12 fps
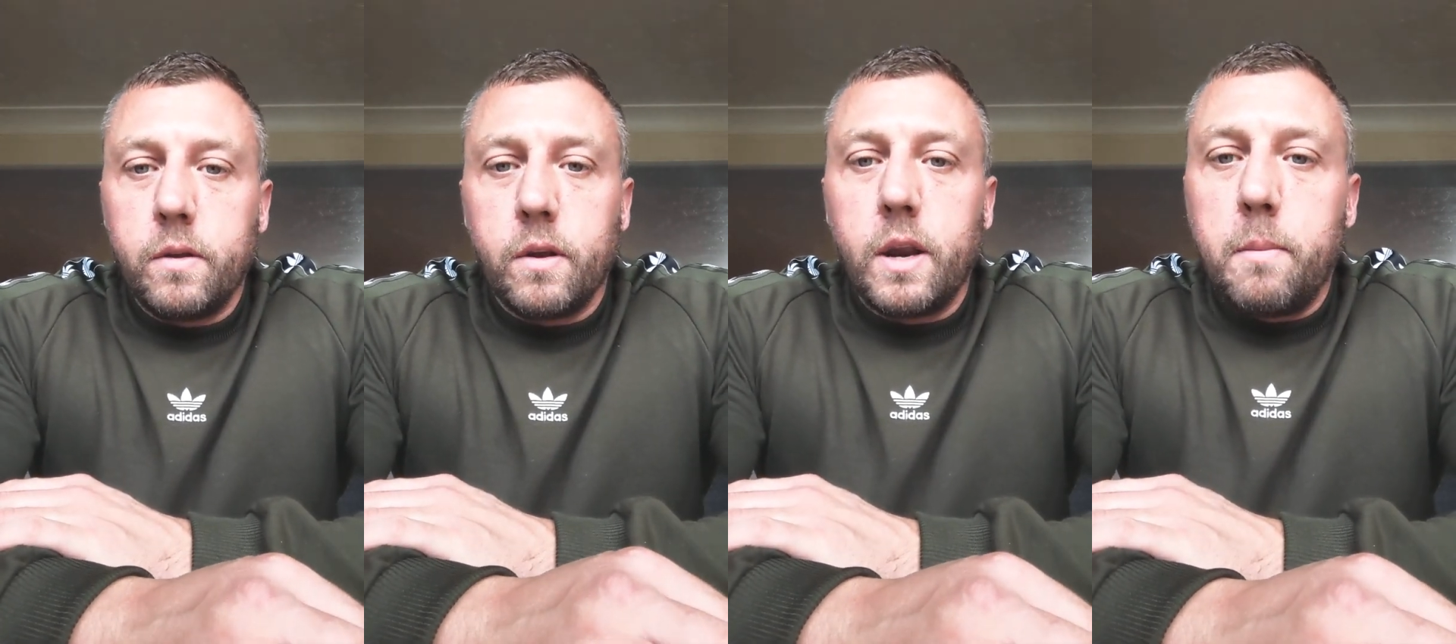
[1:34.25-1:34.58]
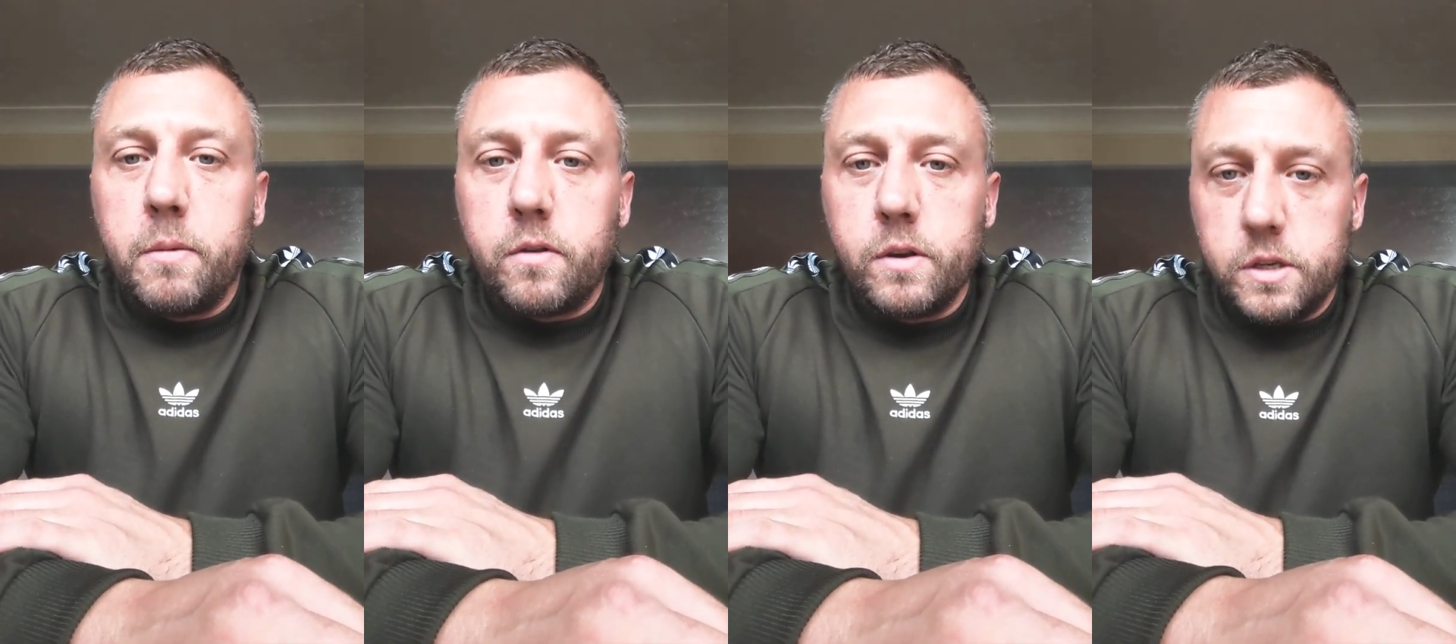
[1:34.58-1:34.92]
a
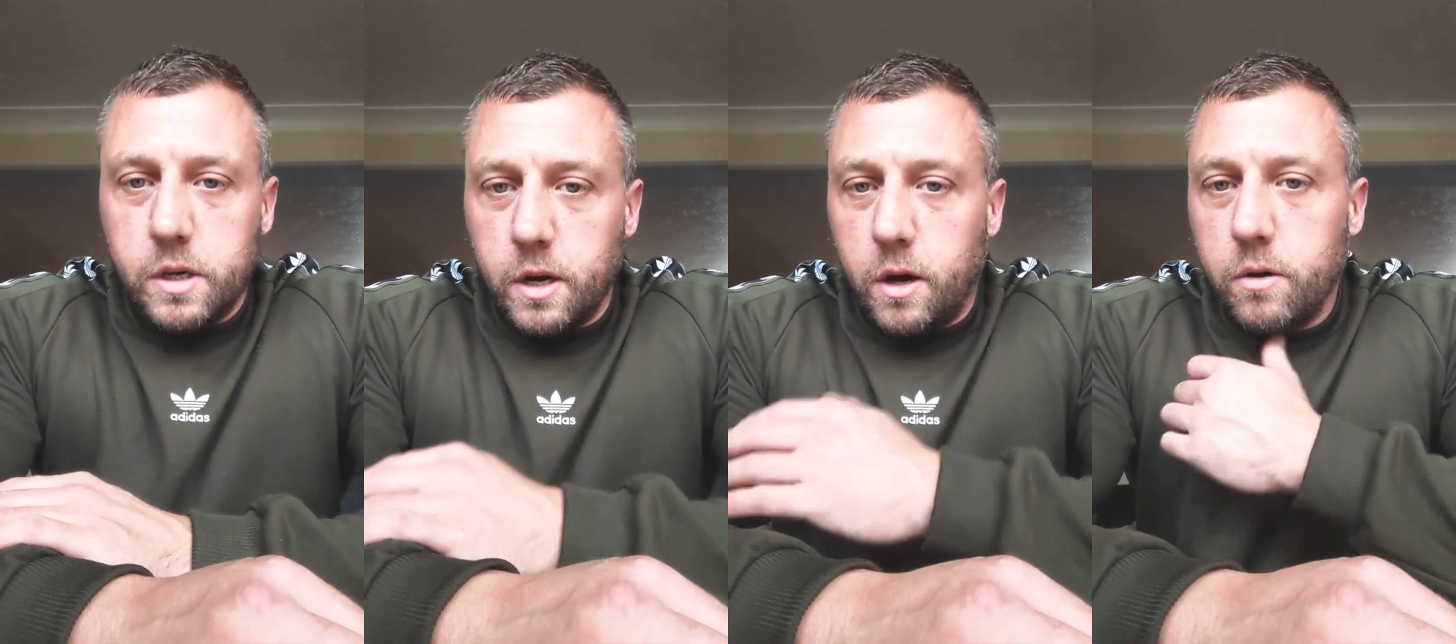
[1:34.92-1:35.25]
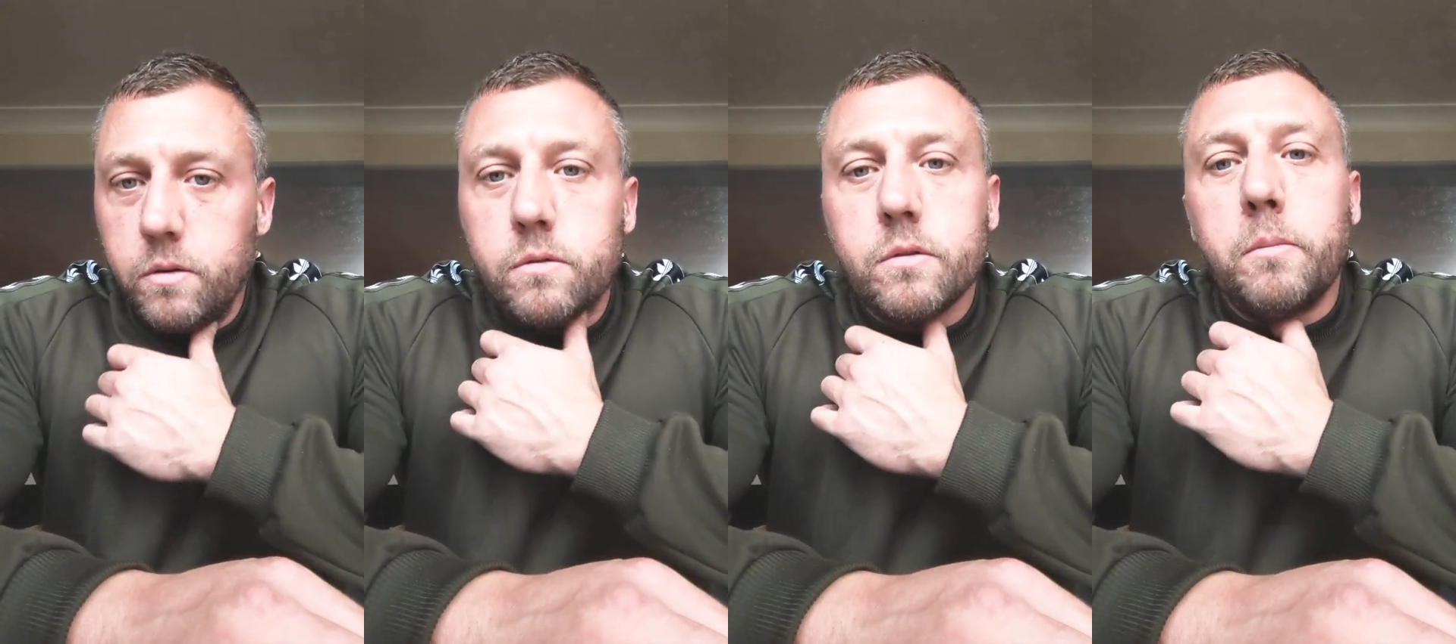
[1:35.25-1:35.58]
nemesis,
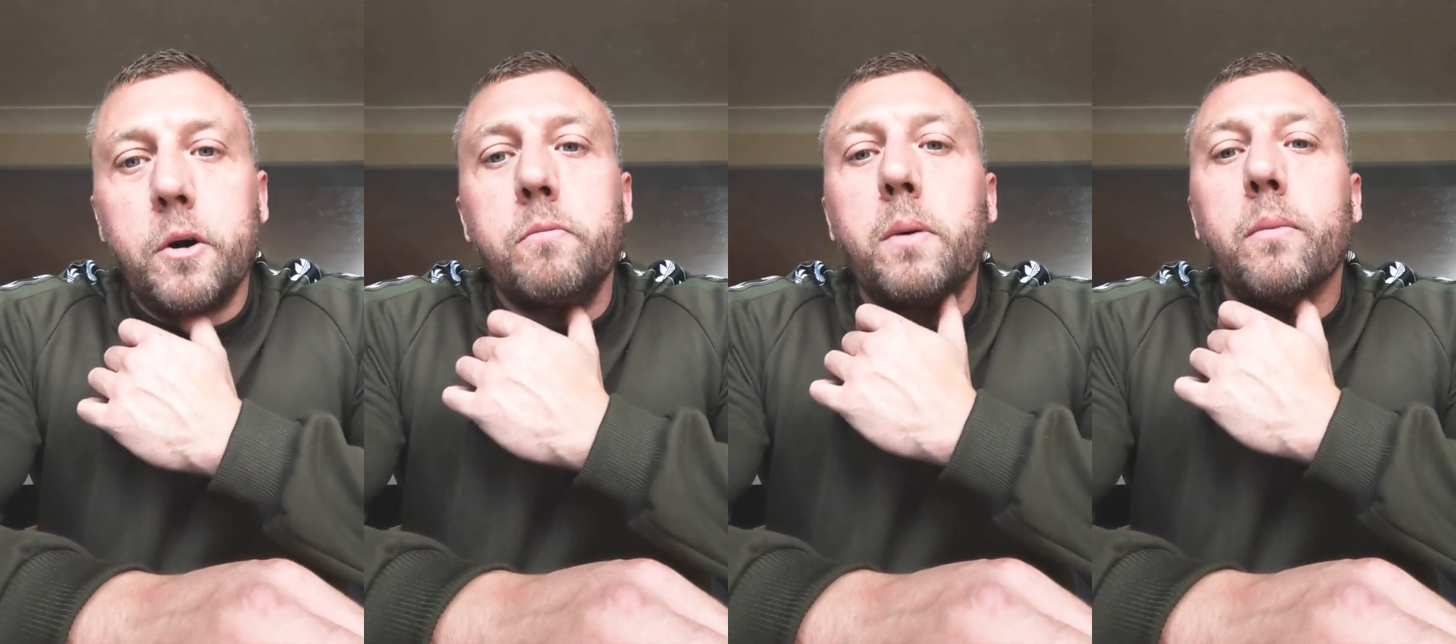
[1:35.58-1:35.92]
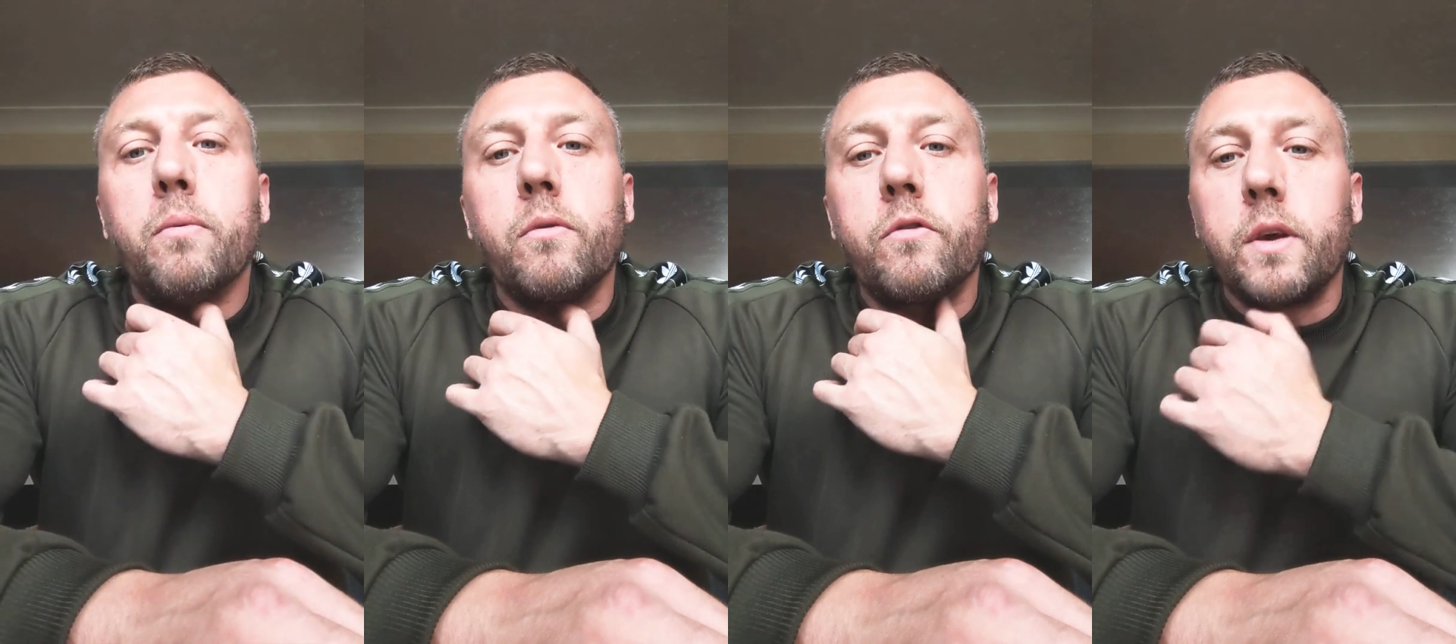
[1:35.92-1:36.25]
to most
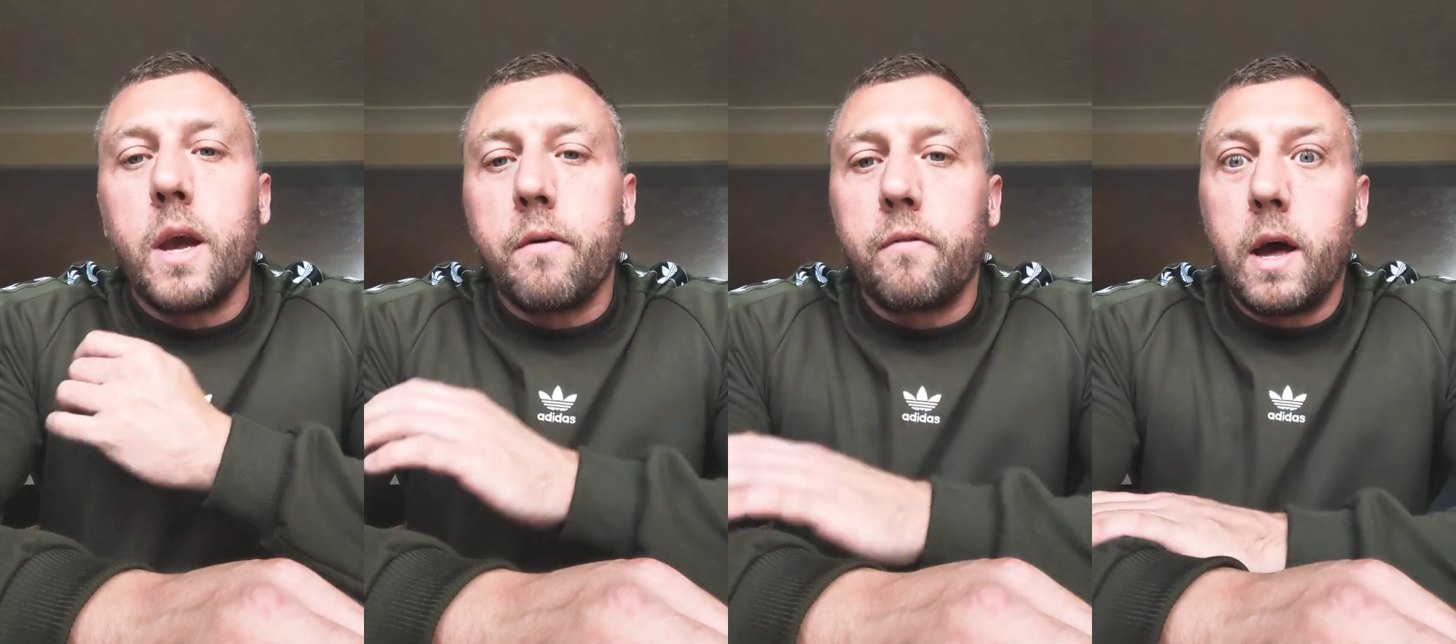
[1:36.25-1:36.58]
people with CF.